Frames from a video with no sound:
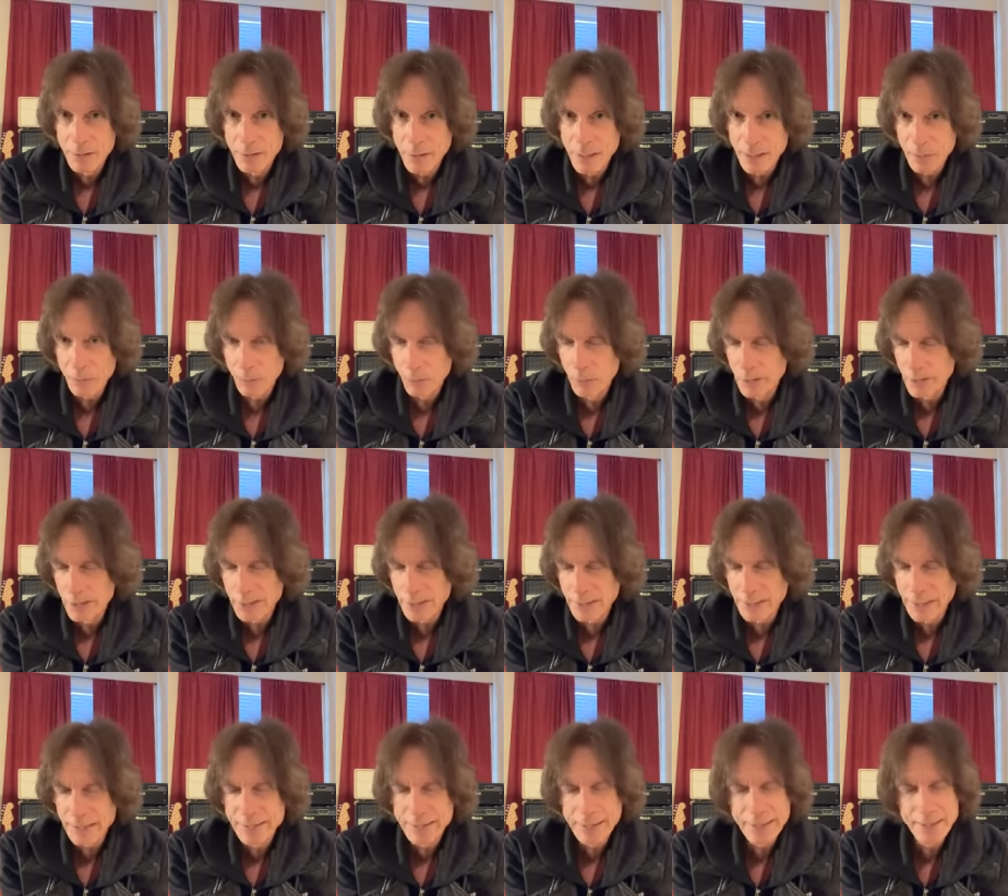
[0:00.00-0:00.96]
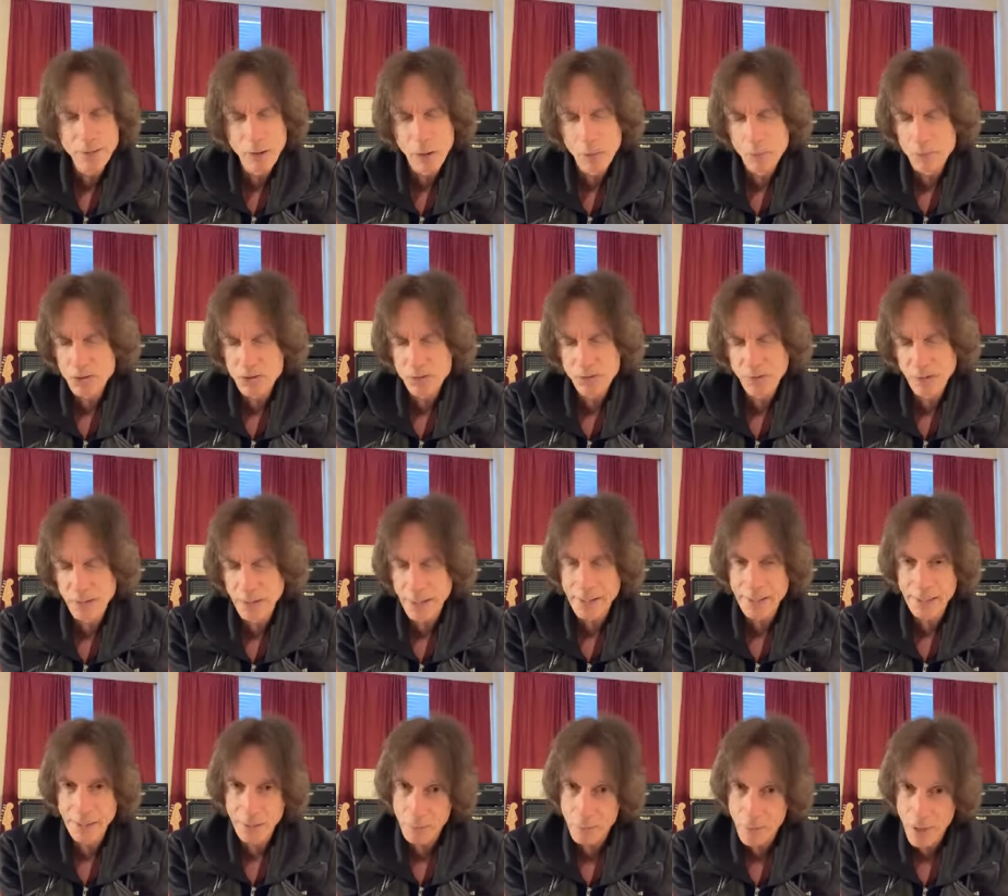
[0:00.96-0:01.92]
It really, it didn't almost feel like
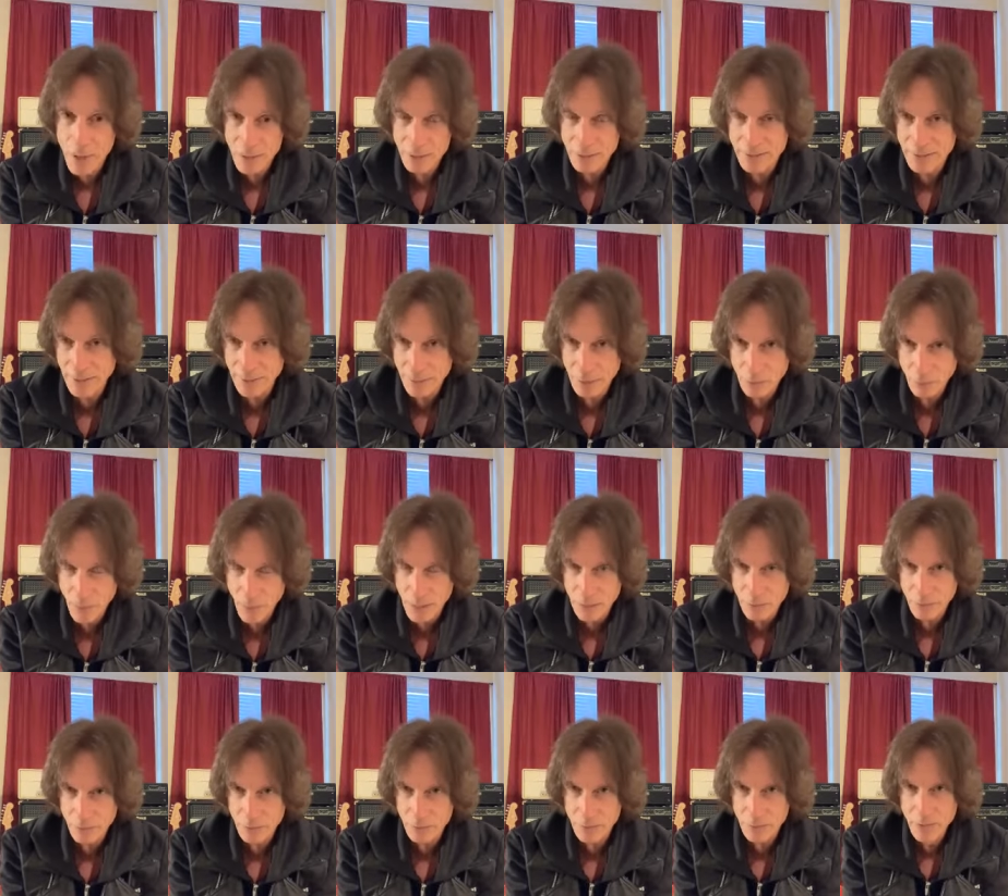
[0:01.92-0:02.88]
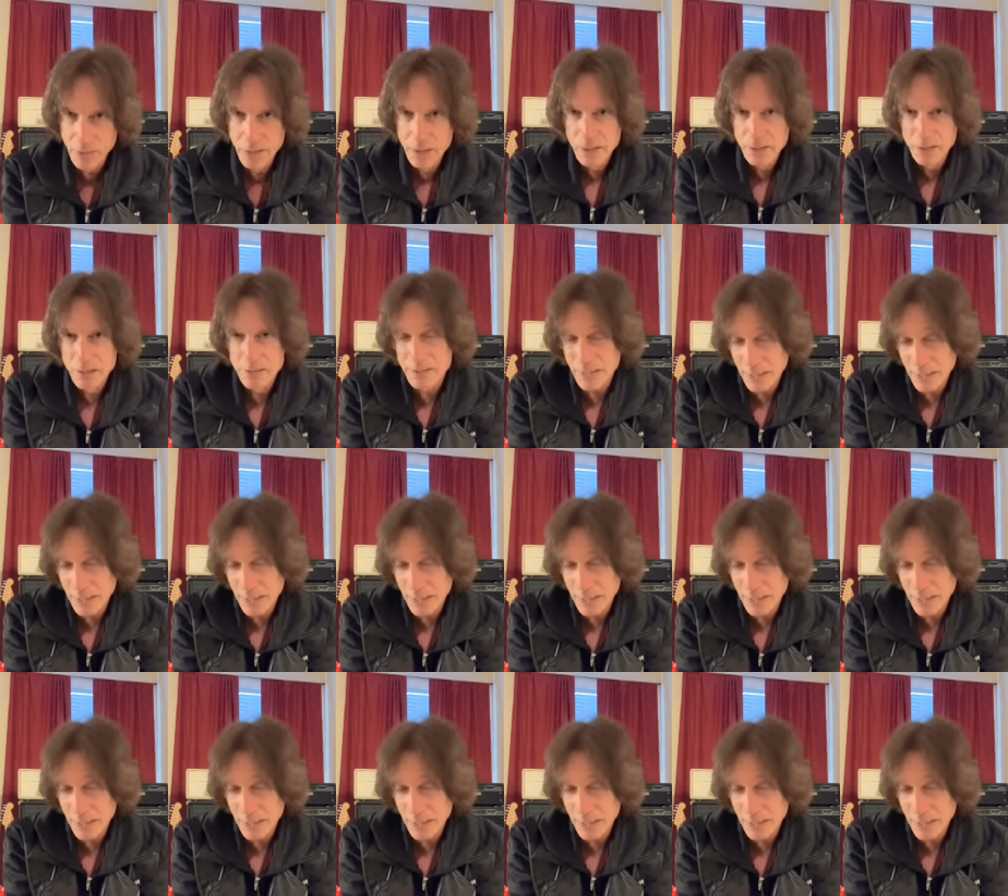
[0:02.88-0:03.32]
an Impellitteri record because